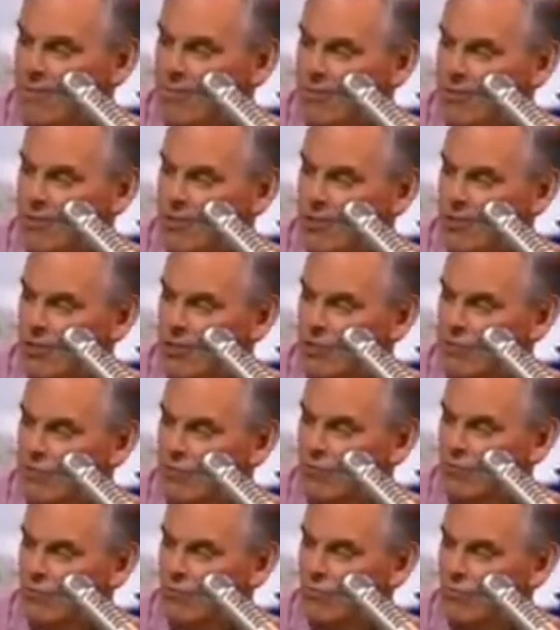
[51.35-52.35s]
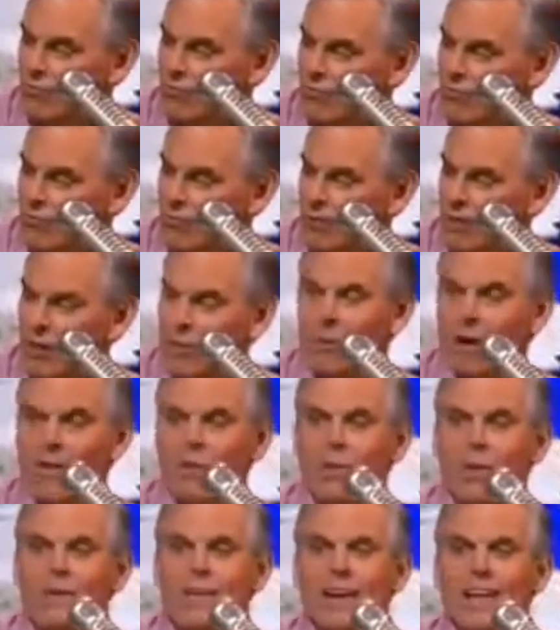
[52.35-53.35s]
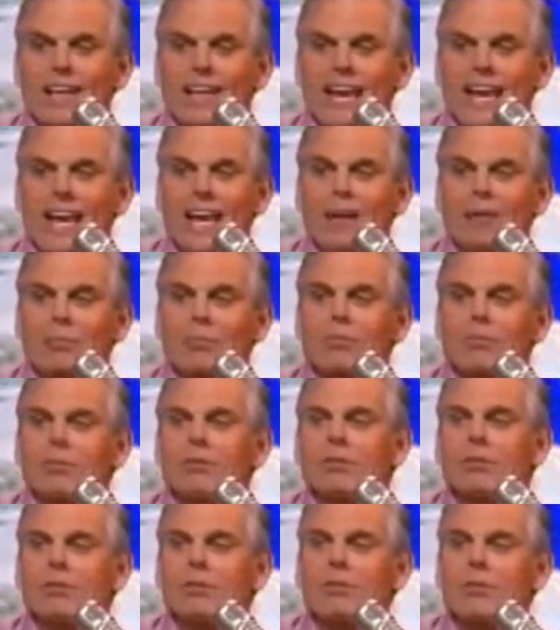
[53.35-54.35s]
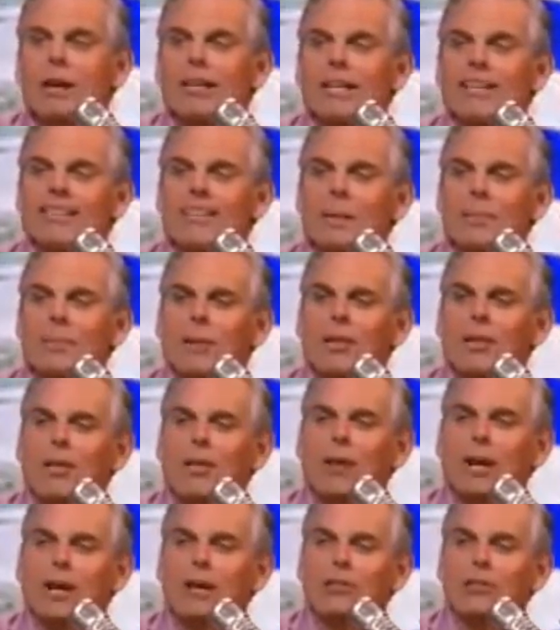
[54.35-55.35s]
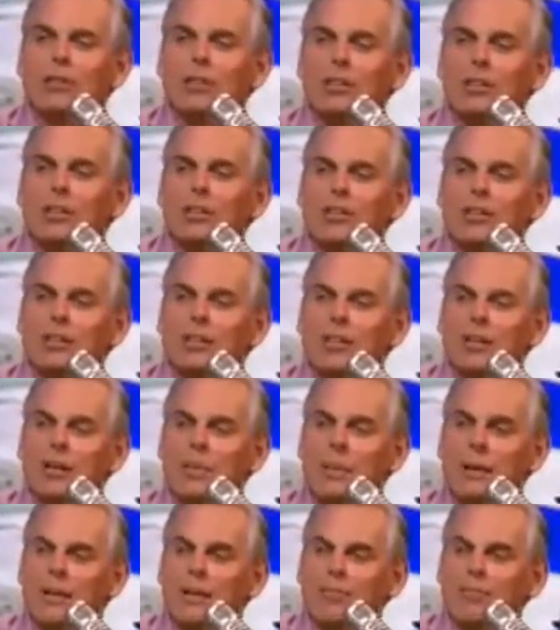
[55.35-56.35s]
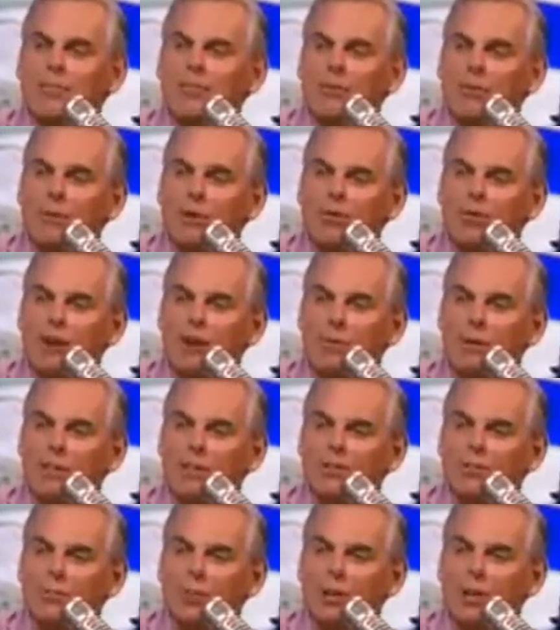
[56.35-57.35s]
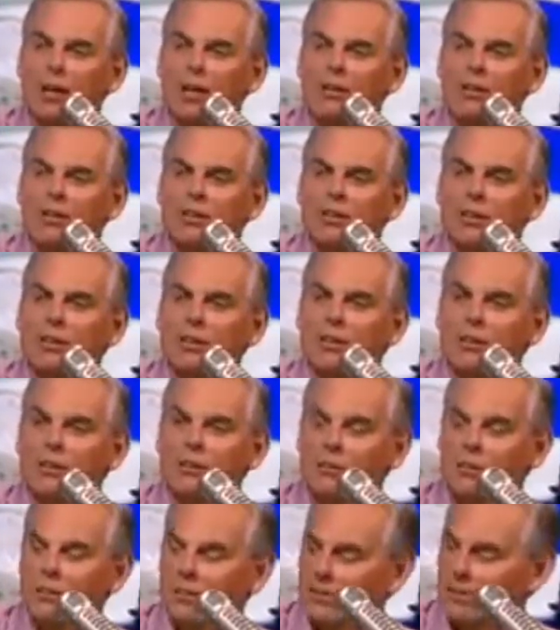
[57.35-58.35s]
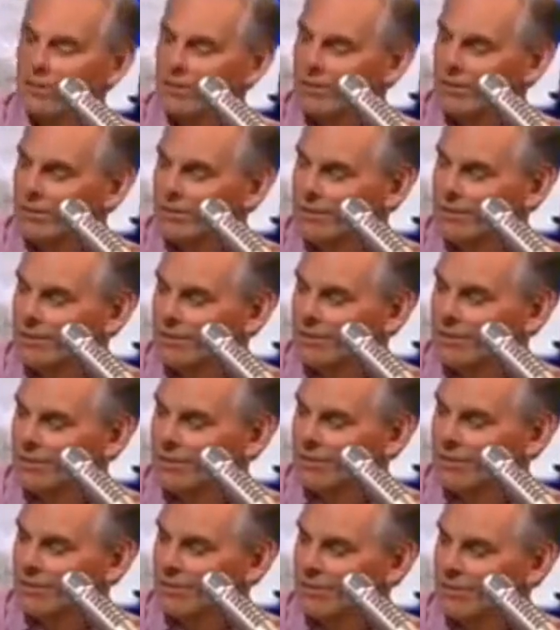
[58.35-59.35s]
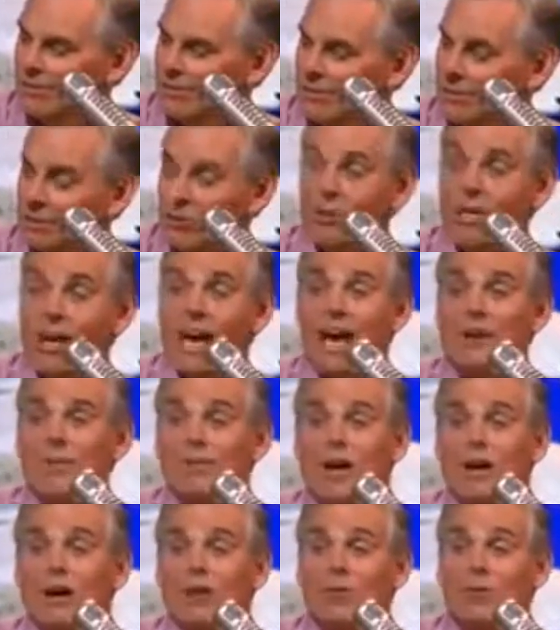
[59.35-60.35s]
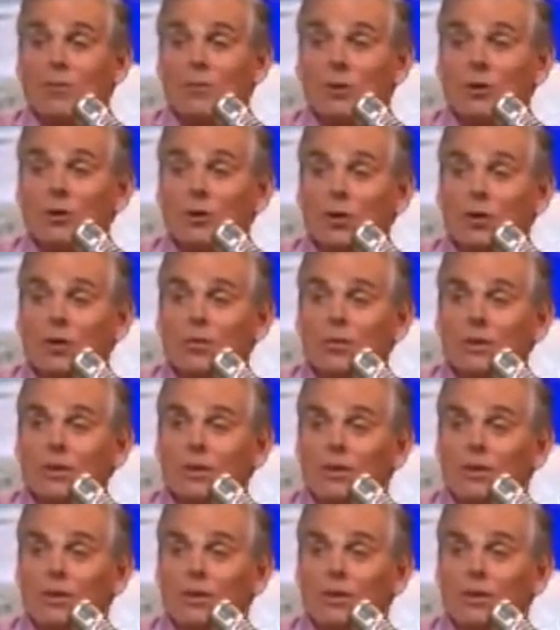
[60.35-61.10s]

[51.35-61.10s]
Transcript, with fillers: We'll see. By the way, that camp Greg, that's up by your house, isn't it? Isn't that about a 45 minutes from your house? Yeah. No, it's actually about a half an hour. It's only a half an hour from your yeah. crib?